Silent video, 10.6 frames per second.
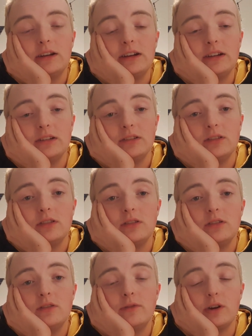And
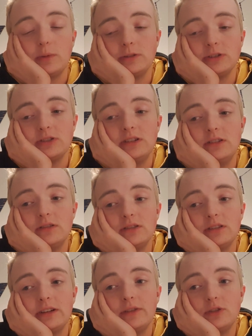you very much need
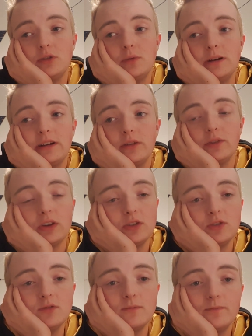to have a two-way
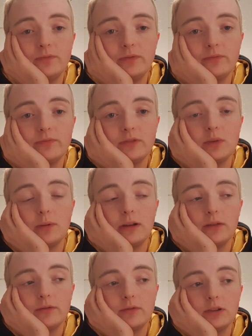conversation to be
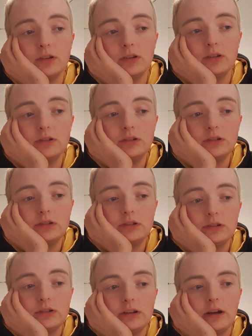able to
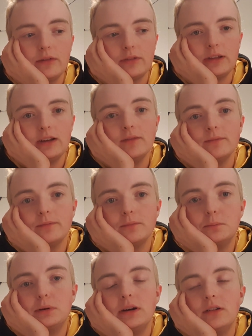have that.
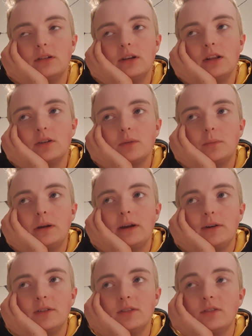But a lot of
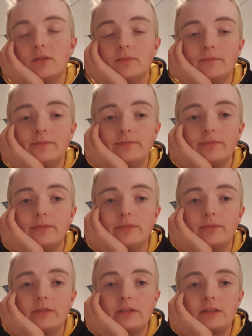parents
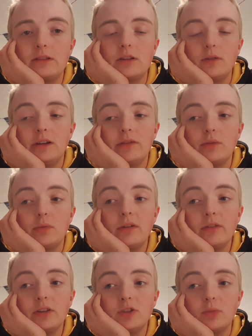don't have the
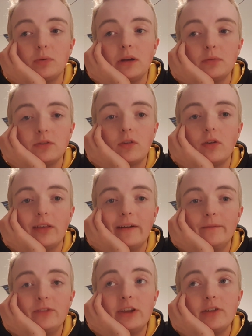privilege to be able to do that.
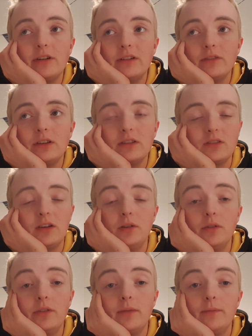They don't have these
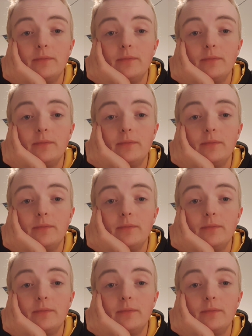skills.